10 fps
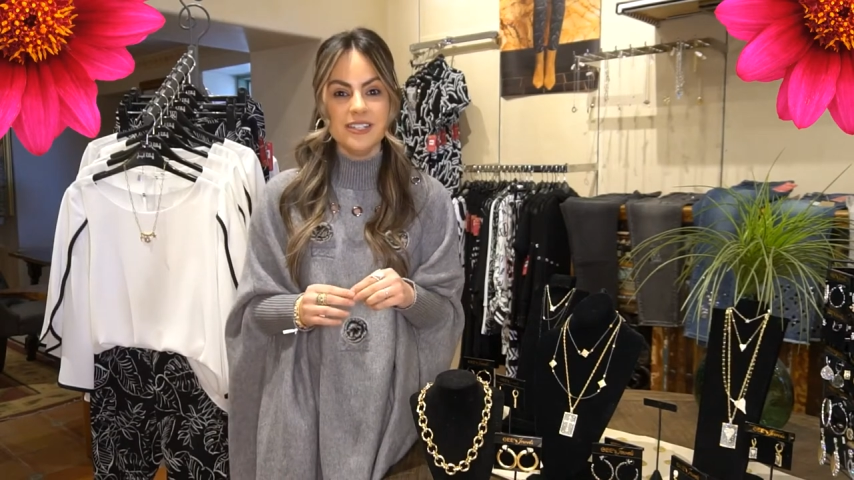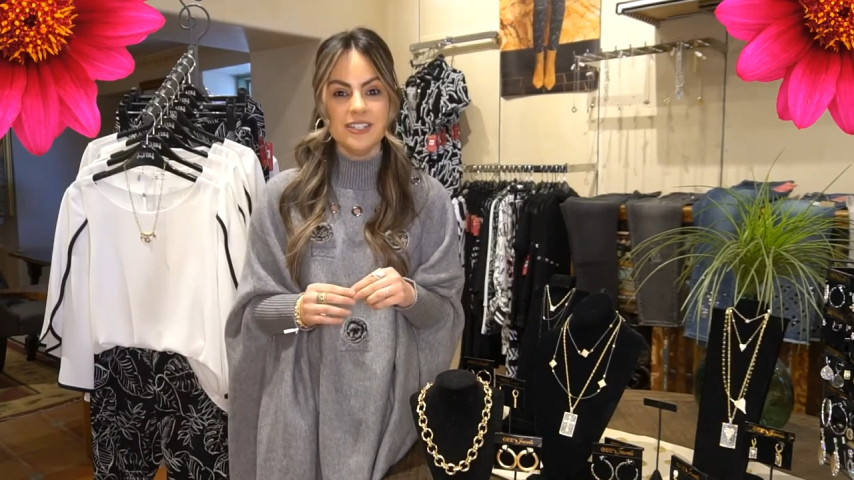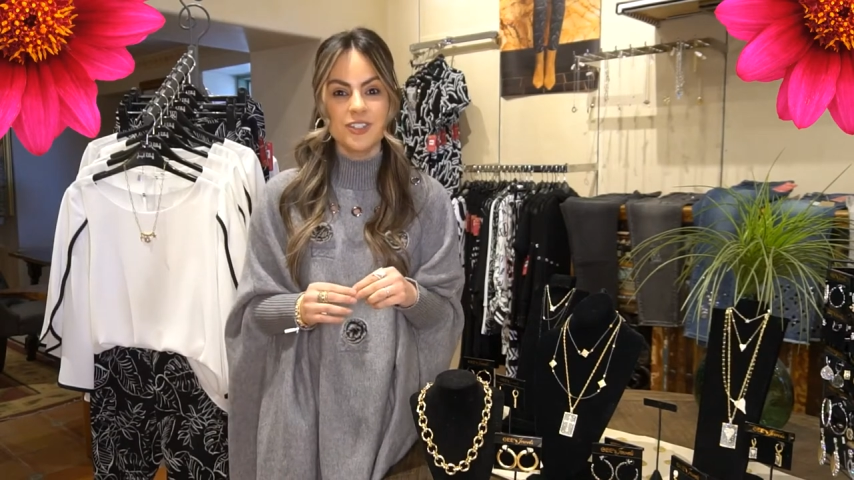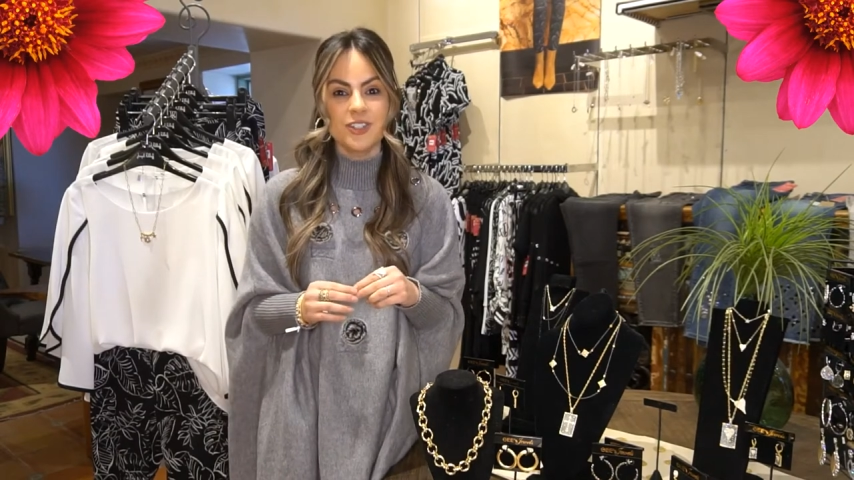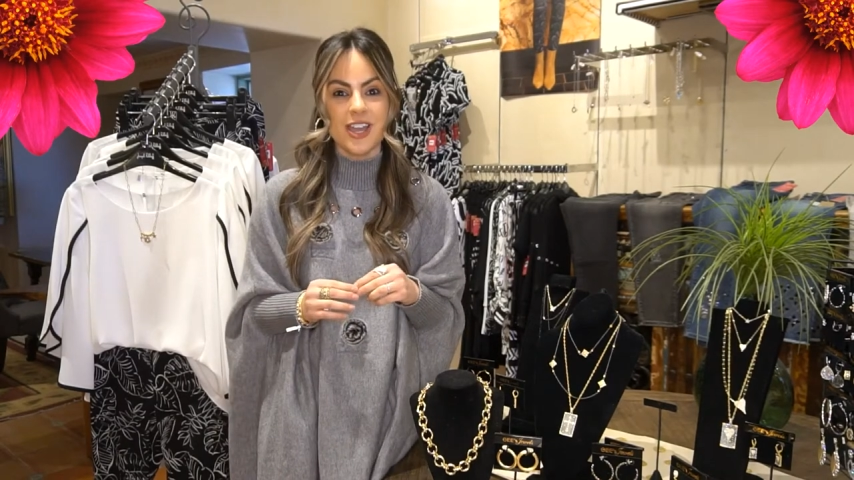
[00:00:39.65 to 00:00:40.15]

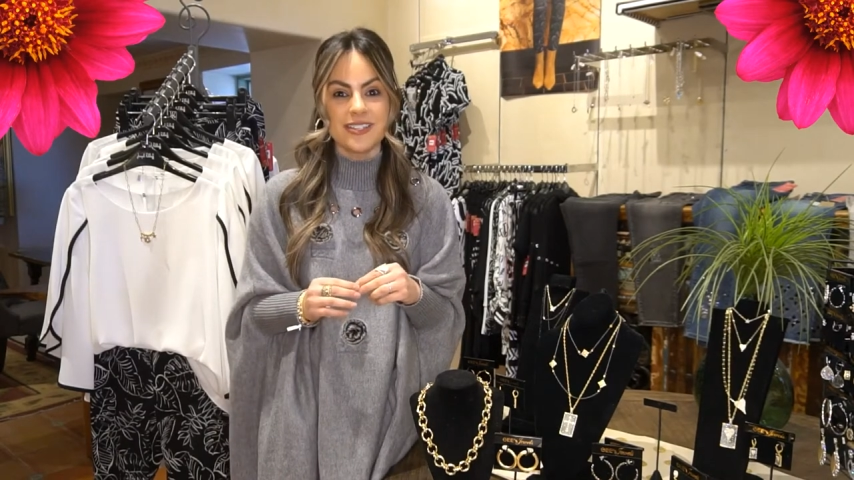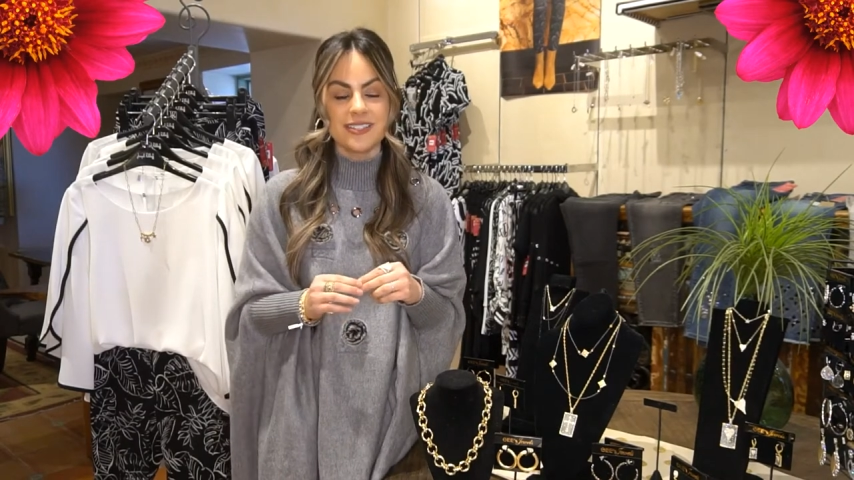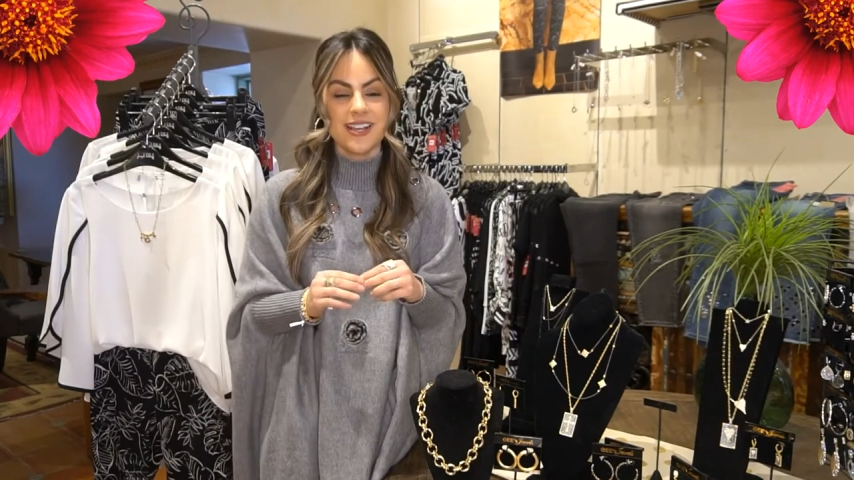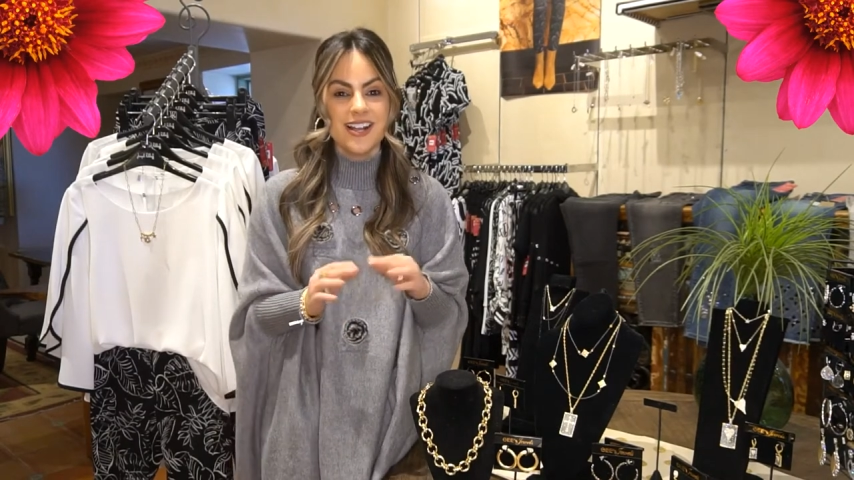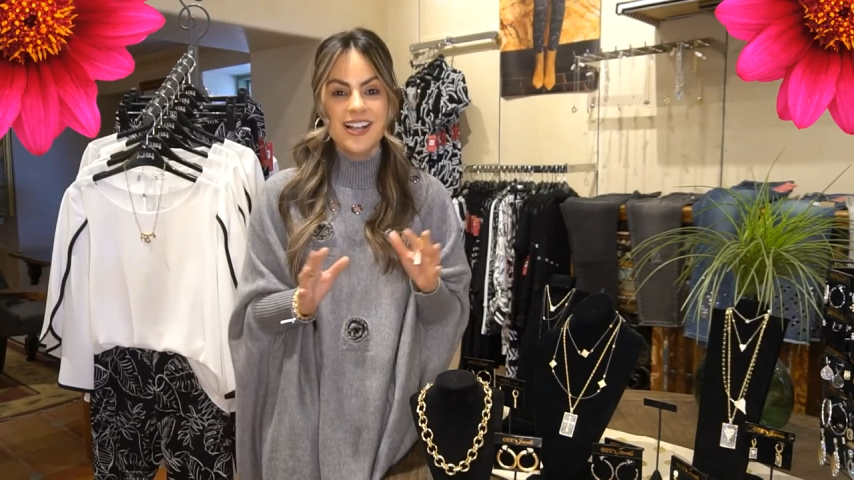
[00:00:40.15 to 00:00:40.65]
is
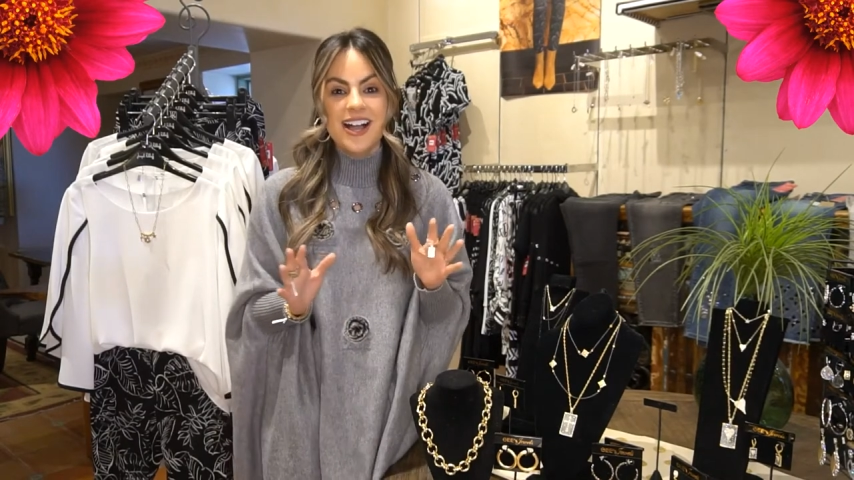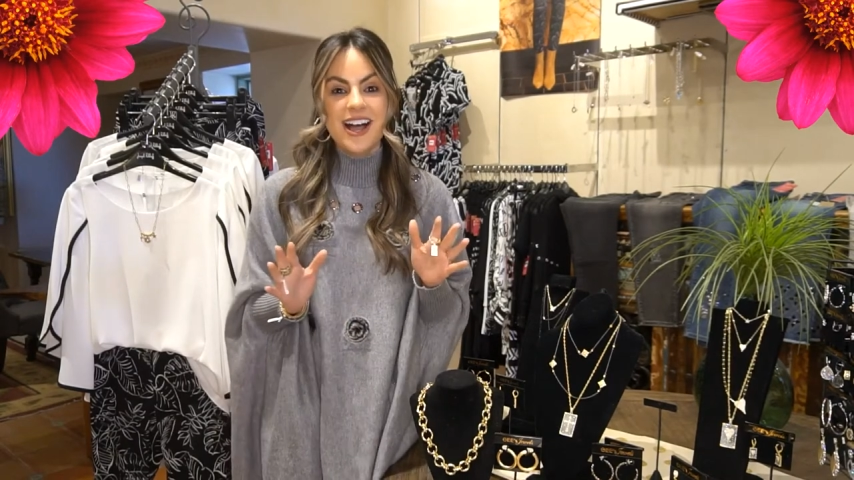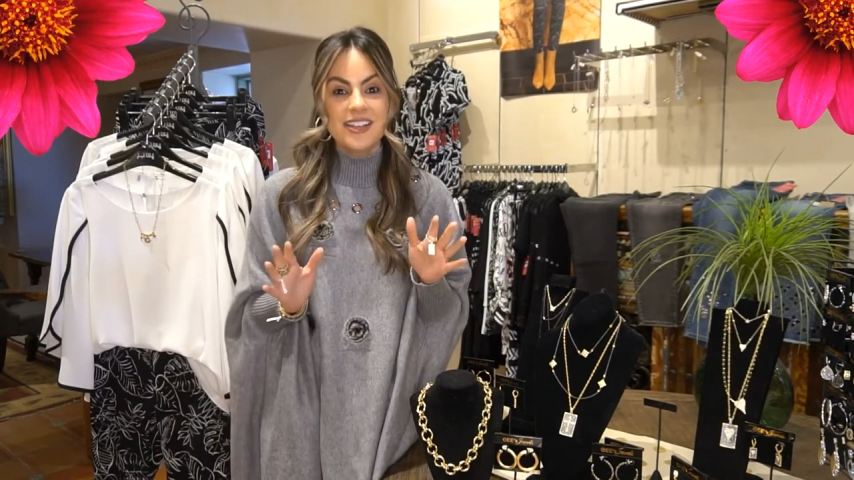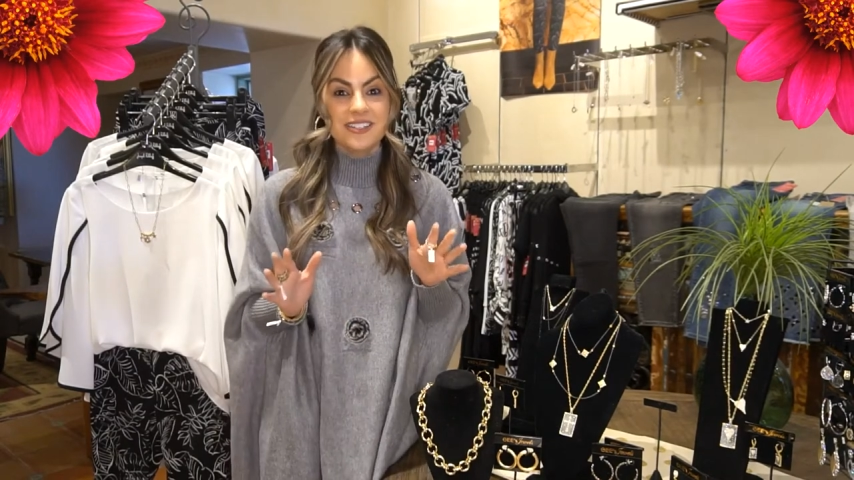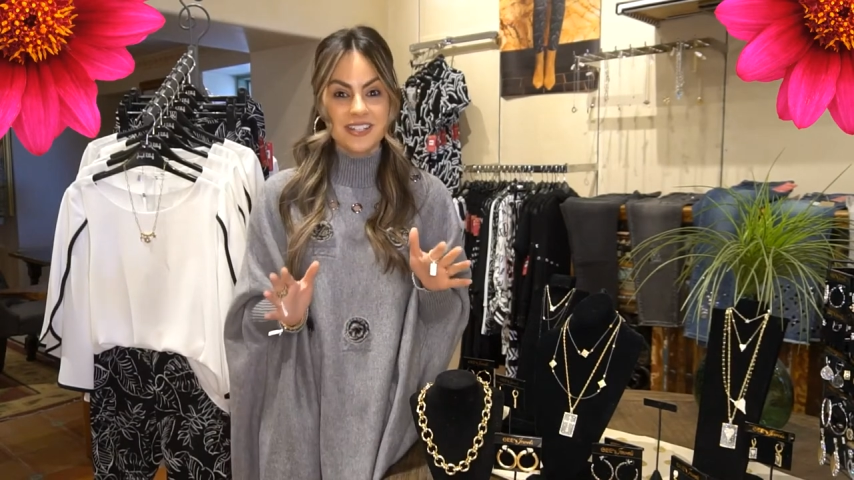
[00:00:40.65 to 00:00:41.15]
just
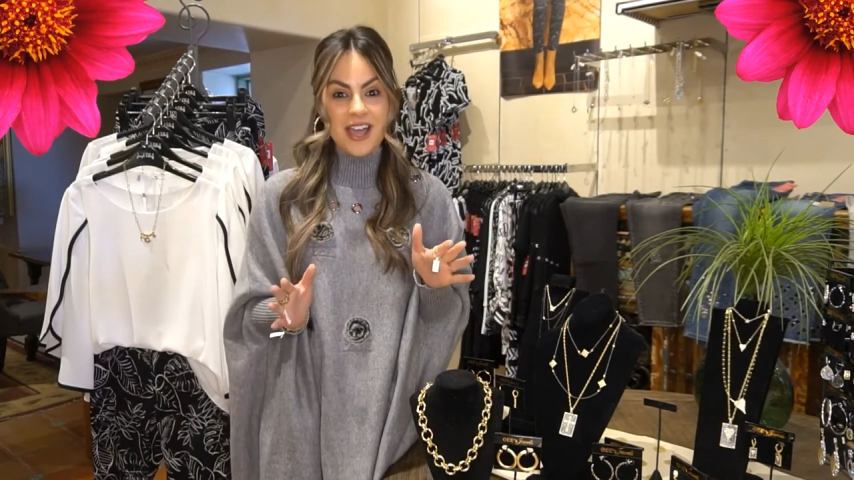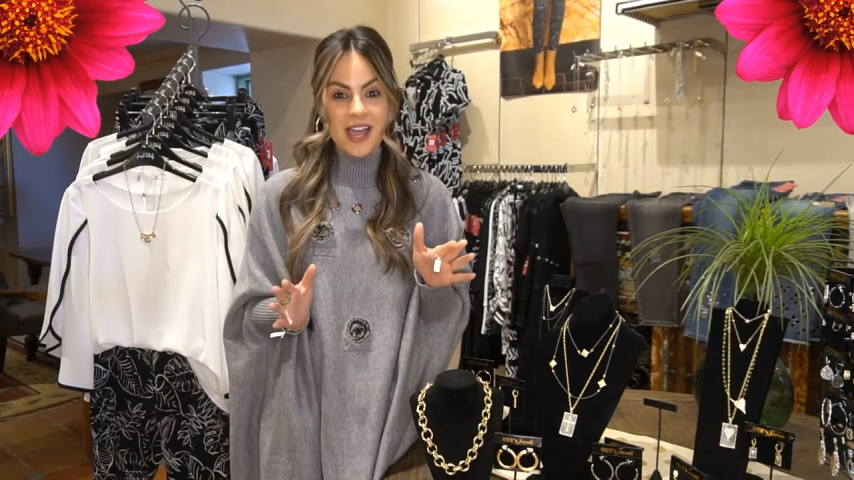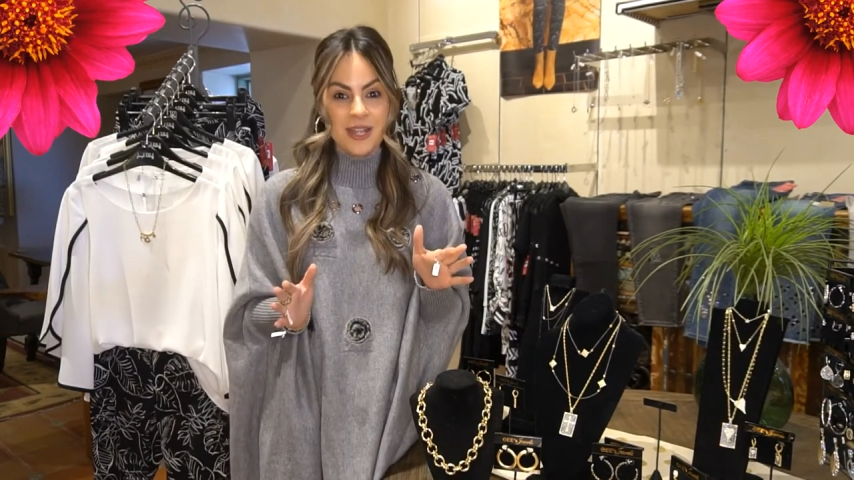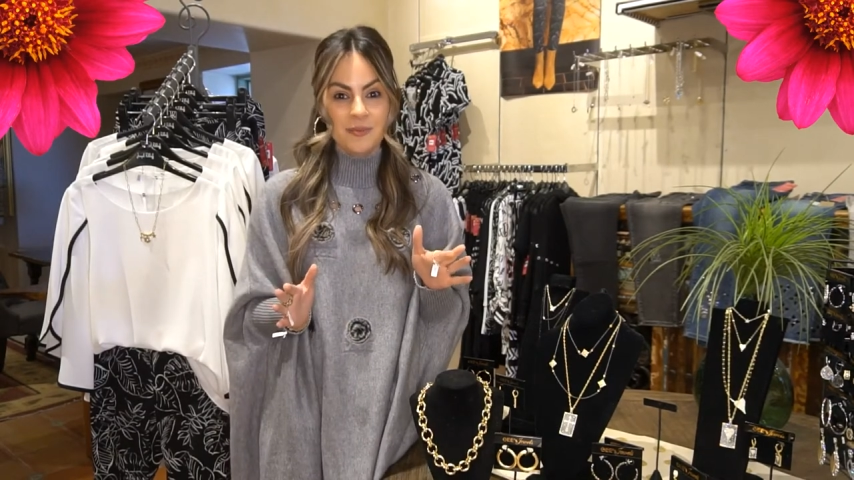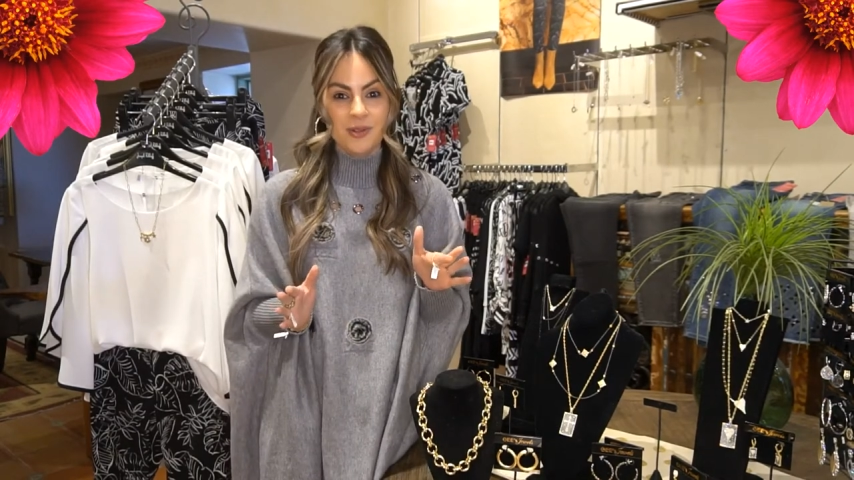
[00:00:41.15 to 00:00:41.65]

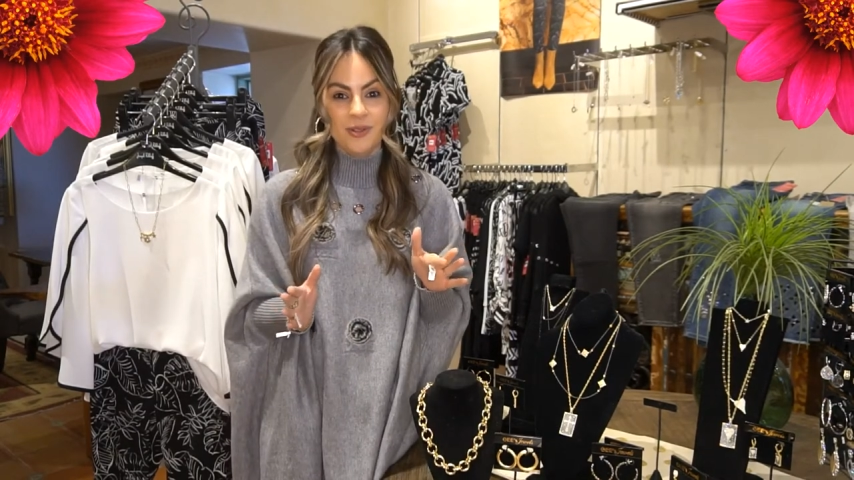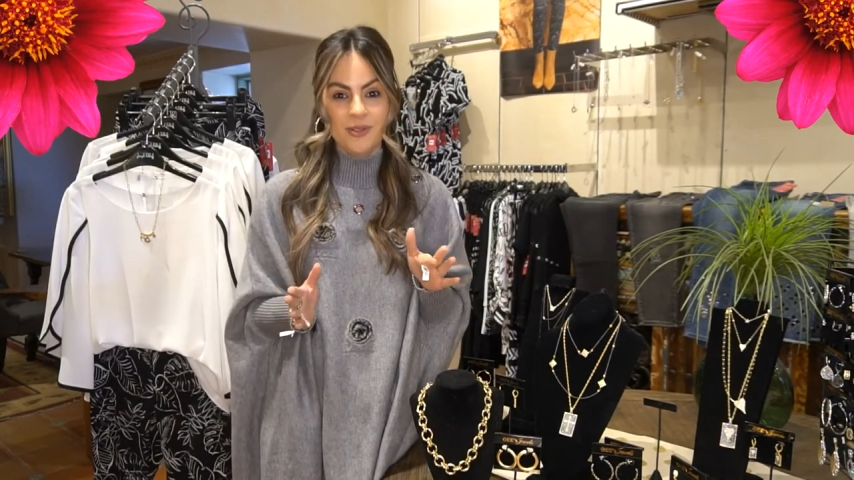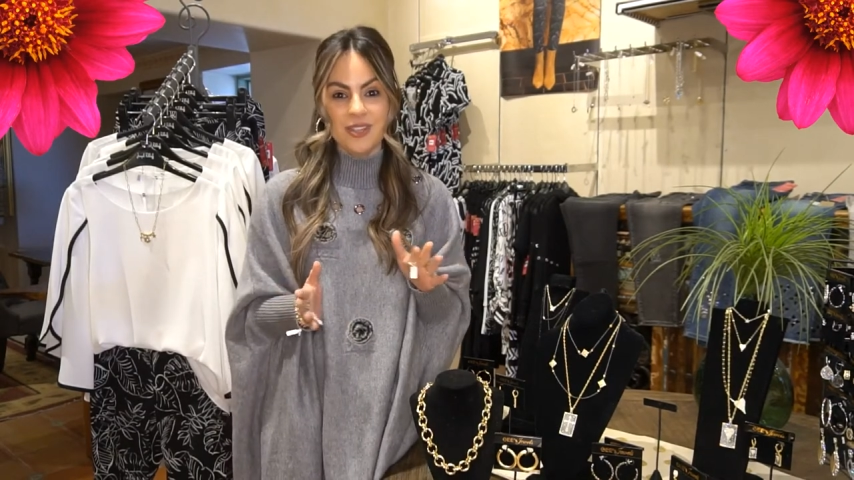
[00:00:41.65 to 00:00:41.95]
undeniable.